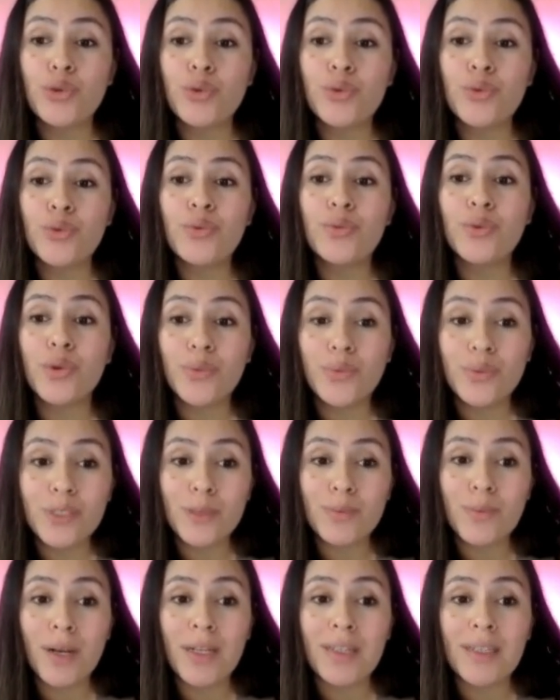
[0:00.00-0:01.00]
to rote
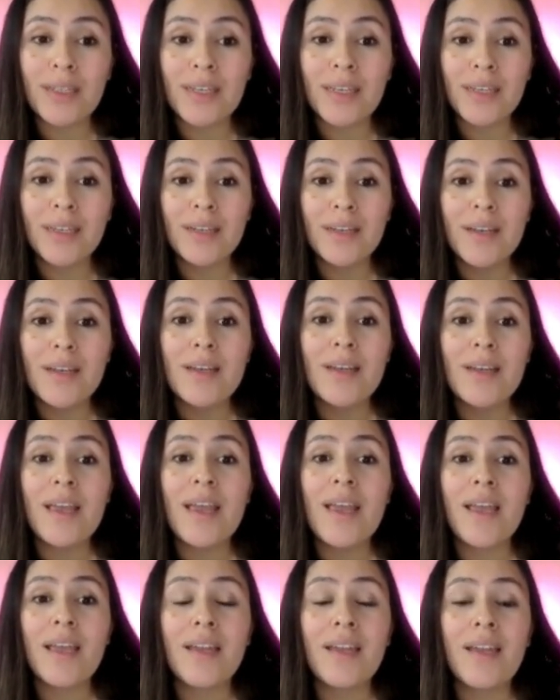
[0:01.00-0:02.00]
responding
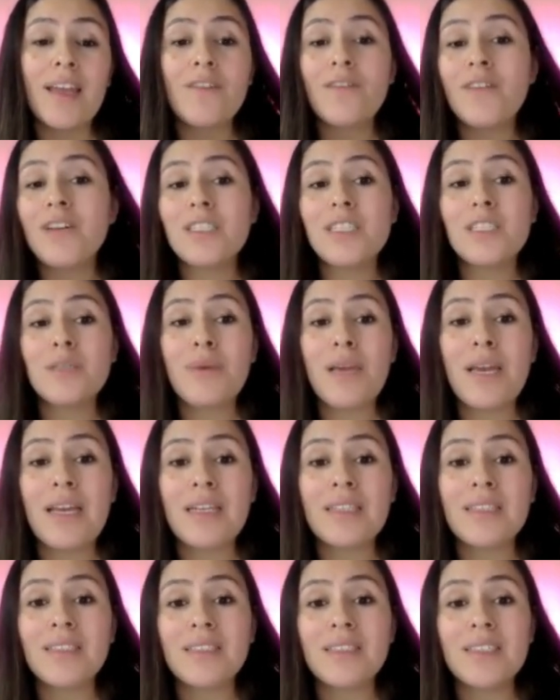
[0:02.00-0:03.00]
and
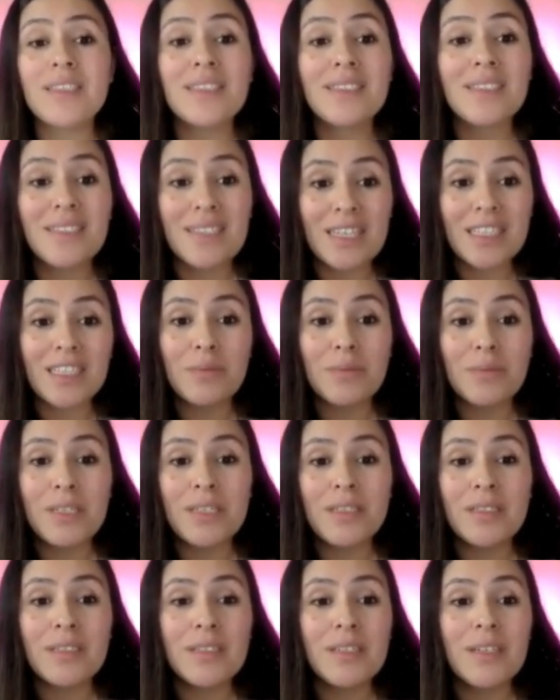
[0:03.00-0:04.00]
evidence-based
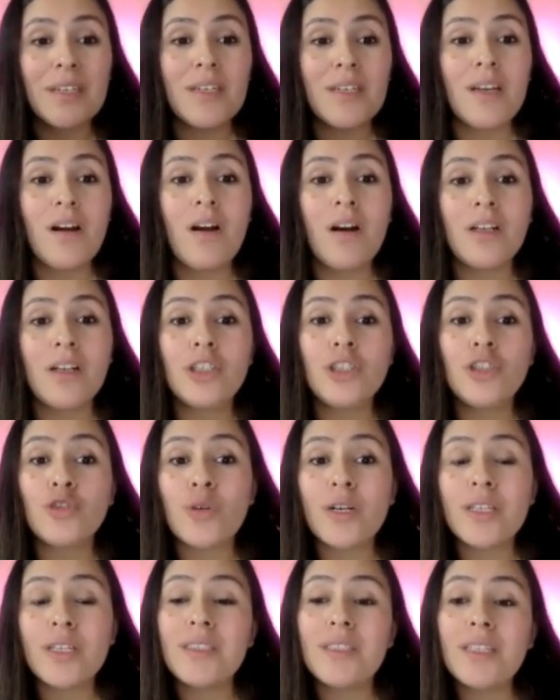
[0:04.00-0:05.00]
assessments on
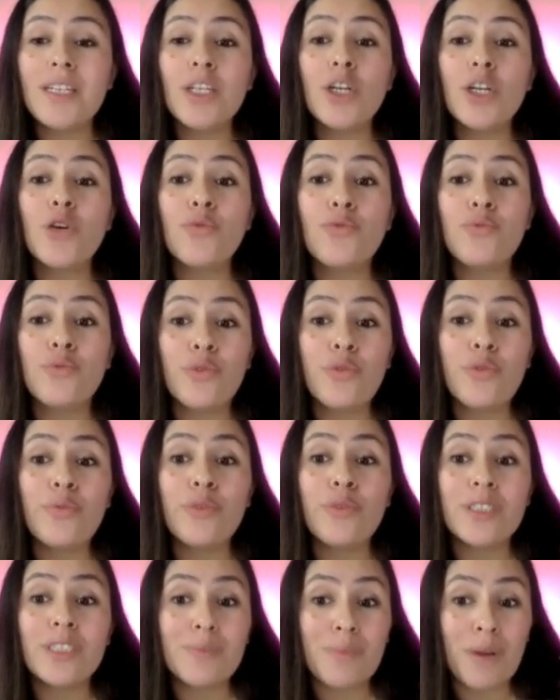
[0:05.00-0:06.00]
addressing rote
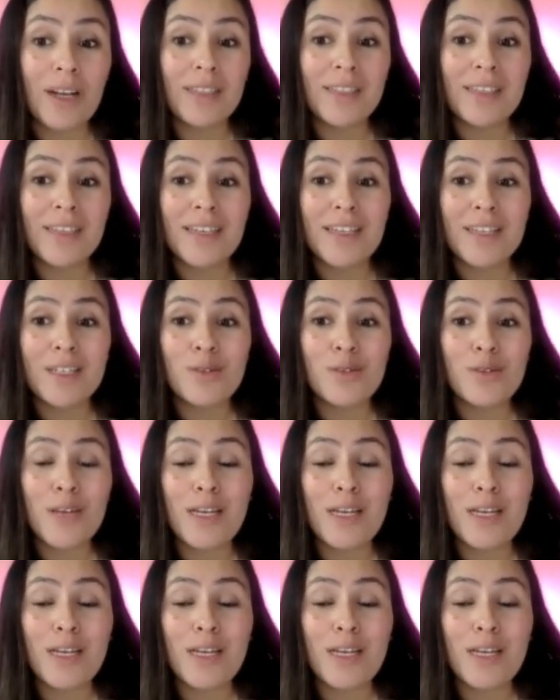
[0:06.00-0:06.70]
responding.